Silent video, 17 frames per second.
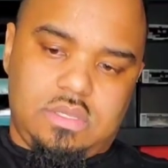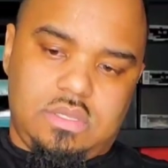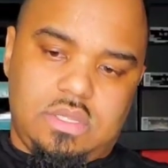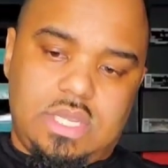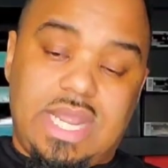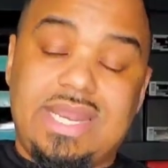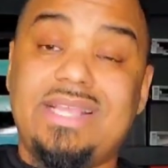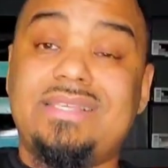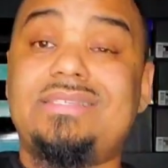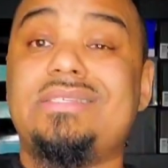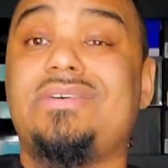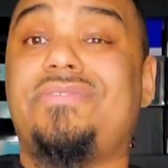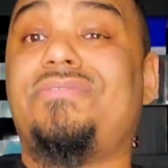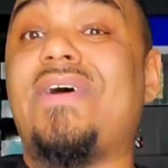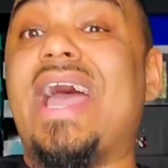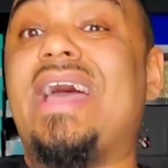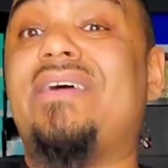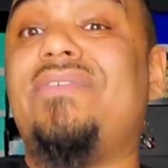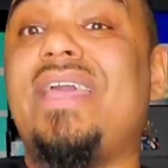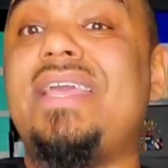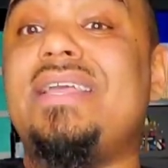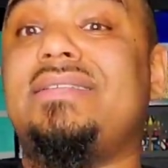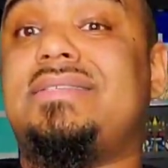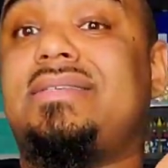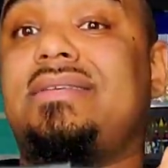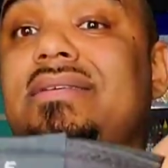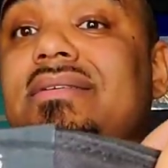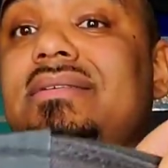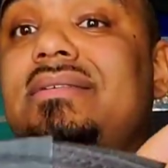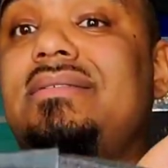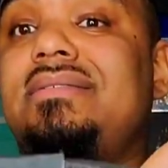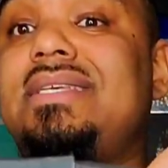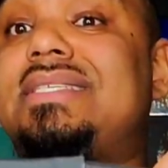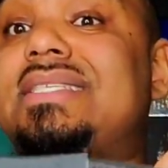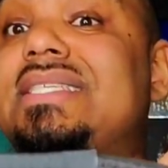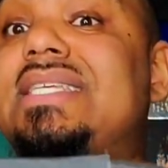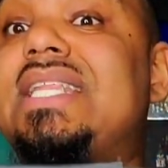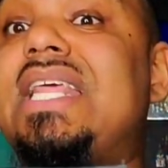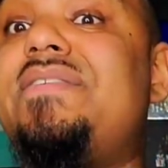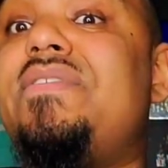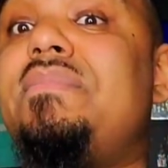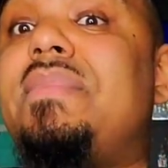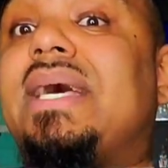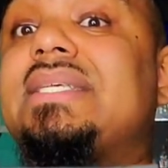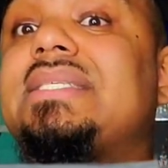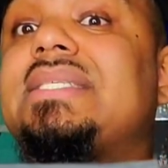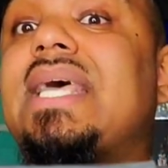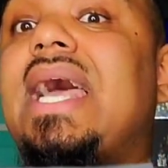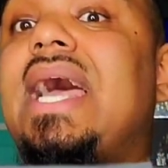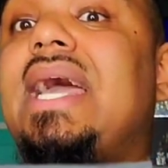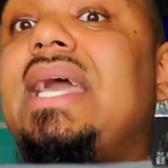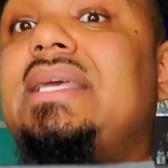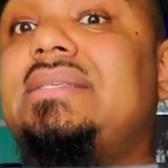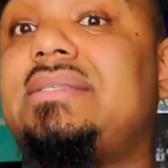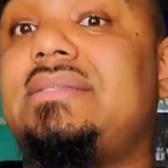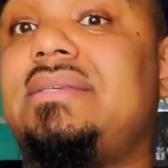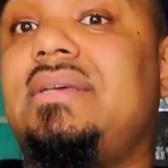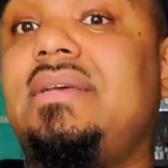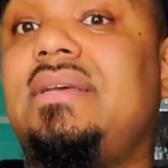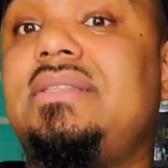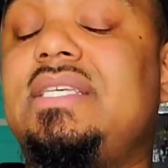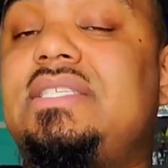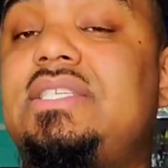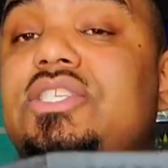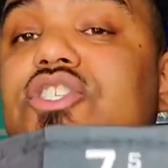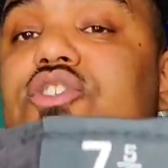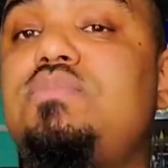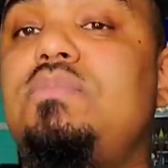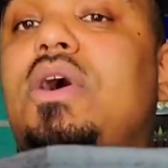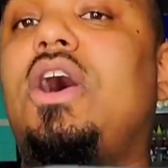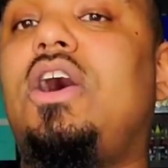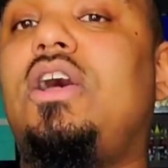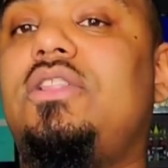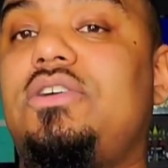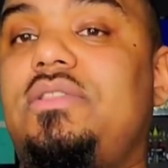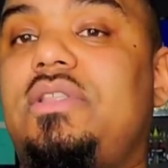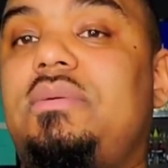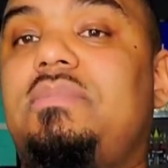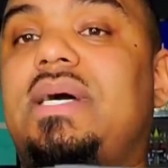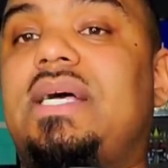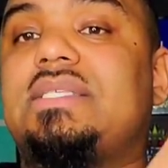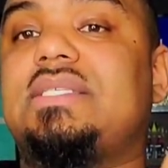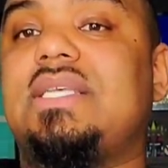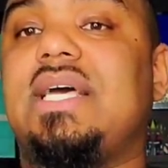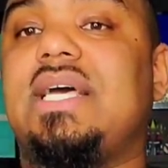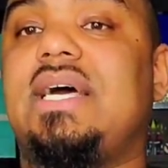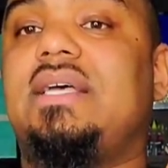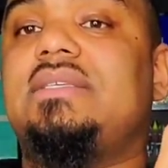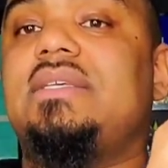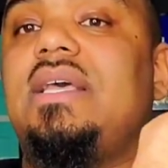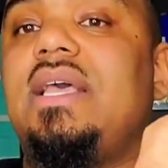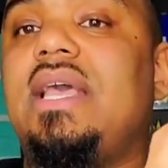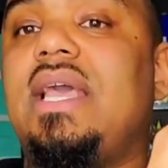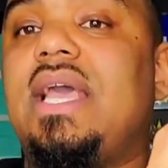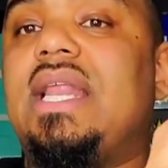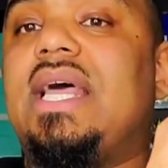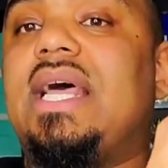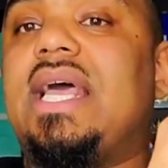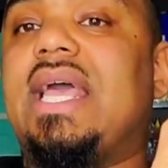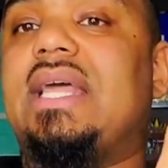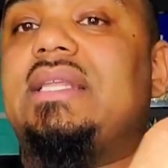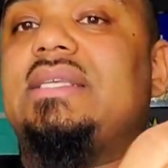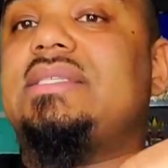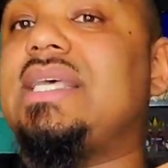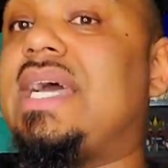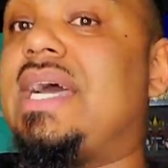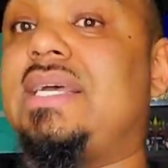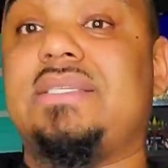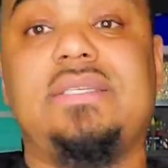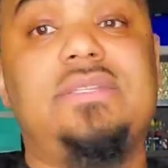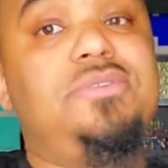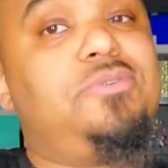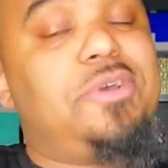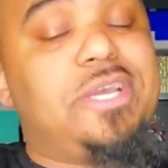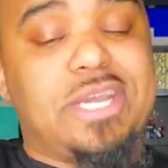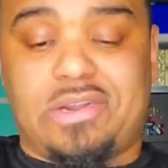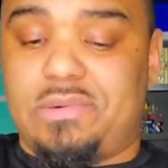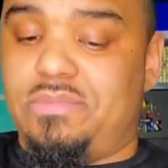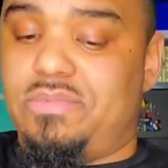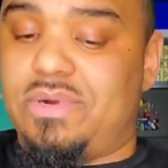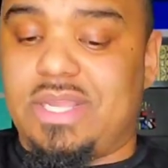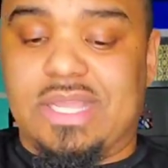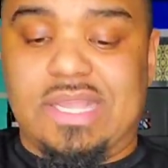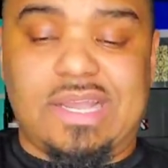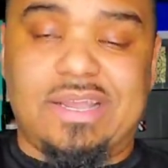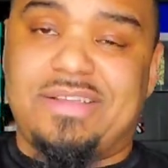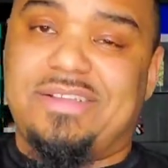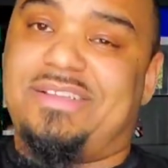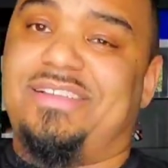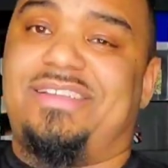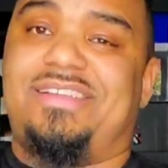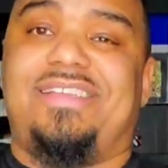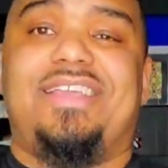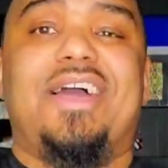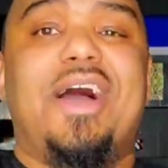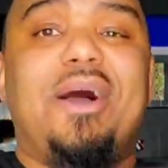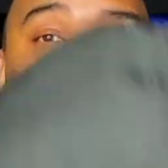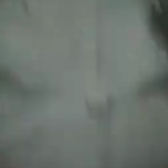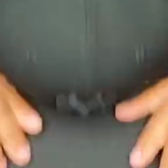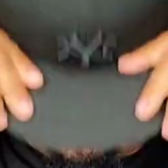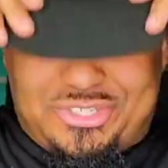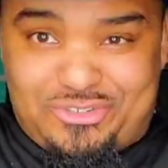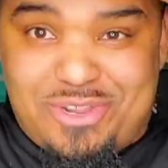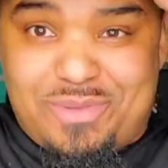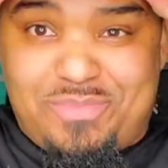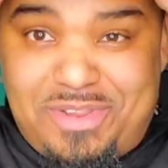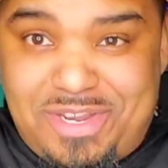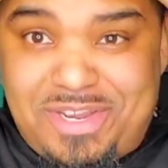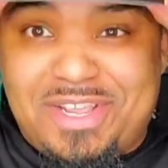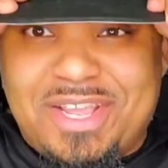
And this is a five eighths. This isn't even my size. This is smaller than my size, and I had to size it. New Era, boy, y'all y'all be tripping.